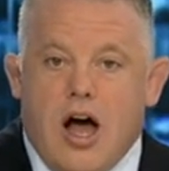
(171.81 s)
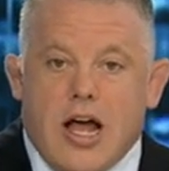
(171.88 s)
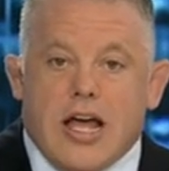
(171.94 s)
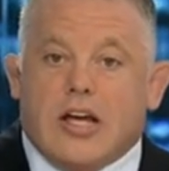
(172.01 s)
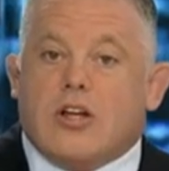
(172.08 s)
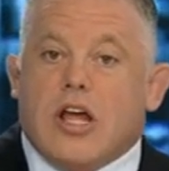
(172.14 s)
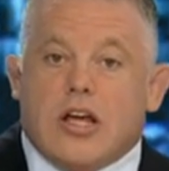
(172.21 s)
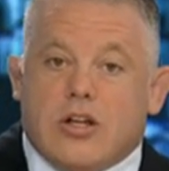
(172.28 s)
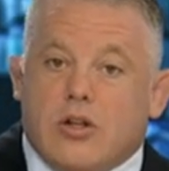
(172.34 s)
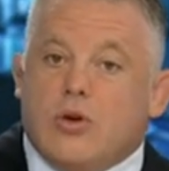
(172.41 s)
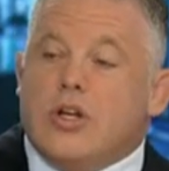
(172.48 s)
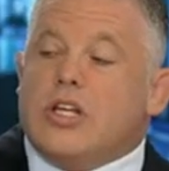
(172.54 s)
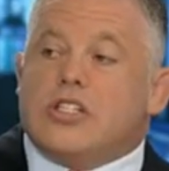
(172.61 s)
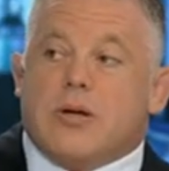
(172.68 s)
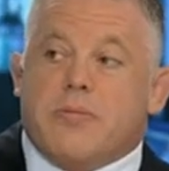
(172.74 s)

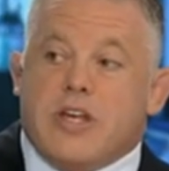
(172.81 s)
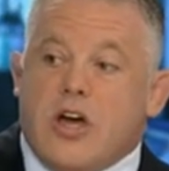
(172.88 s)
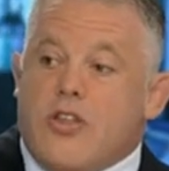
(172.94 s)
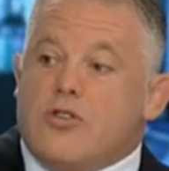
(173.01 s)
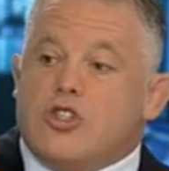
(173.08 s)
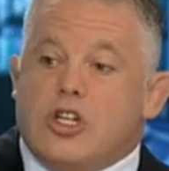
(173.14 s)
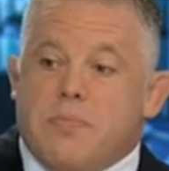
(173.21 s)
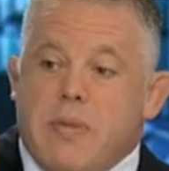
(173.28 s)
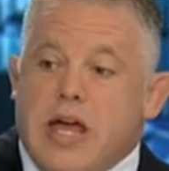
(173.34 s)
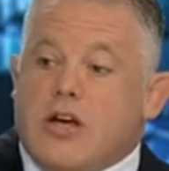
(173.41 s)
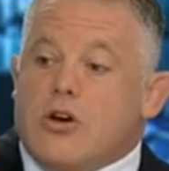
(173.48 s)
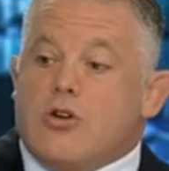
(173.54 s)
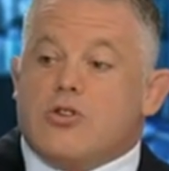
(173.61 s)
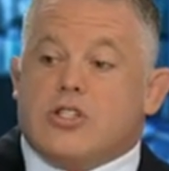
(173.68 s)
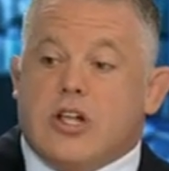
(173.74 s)
including some of the other chip
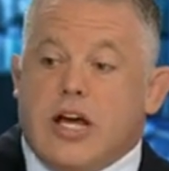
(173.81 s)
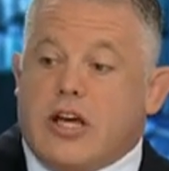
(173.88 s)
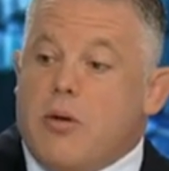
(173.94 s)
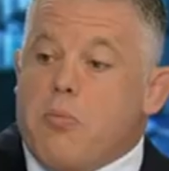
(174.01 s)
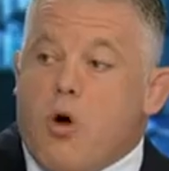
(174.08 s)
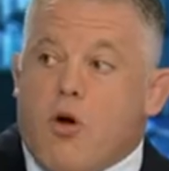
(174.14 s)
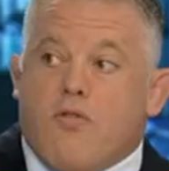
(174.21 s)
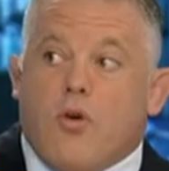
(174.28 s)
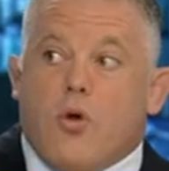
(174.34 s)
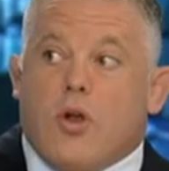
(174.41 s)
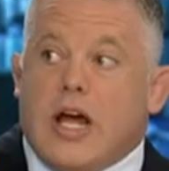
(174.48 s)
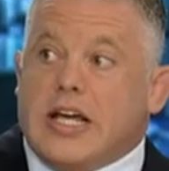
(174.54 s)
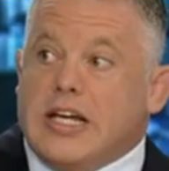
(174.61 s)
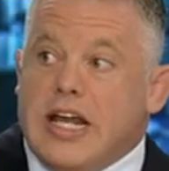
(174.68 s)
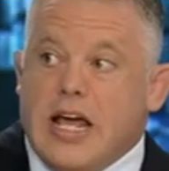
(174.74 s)
makers like a Marvel,
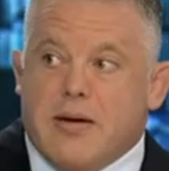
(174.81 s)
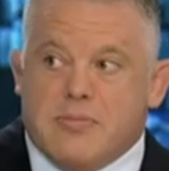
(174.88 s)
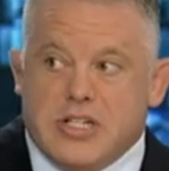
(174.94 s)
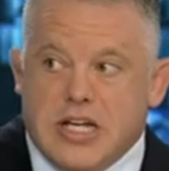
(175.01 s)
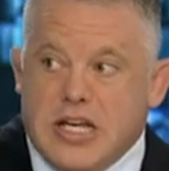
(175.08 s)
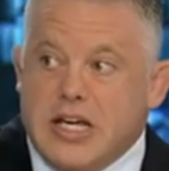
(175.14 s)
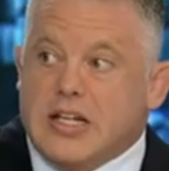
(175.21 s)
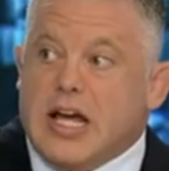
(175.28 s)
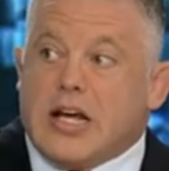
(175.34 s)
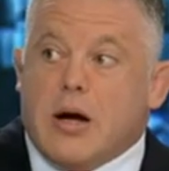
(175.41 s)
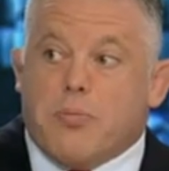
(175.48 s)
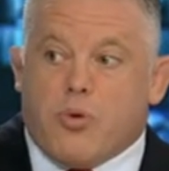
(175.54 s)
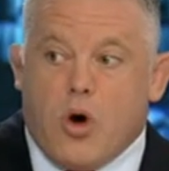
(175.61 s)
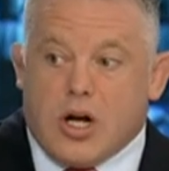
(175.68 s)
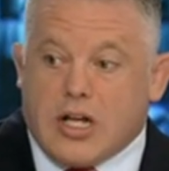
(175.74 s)
like an AMD, like
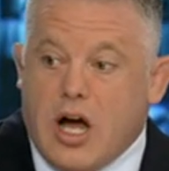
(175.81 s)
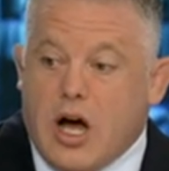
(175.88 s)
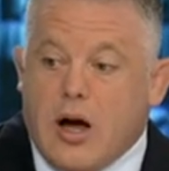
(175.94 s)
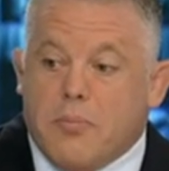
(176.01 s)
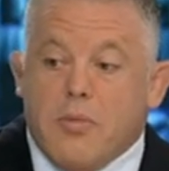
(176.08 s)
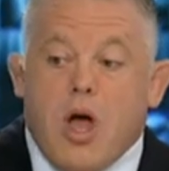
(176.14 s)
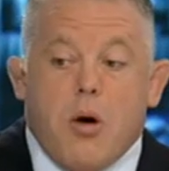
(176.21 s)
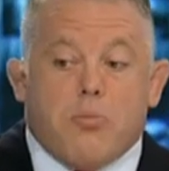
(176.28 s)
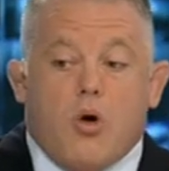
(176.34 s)
a Broadcom.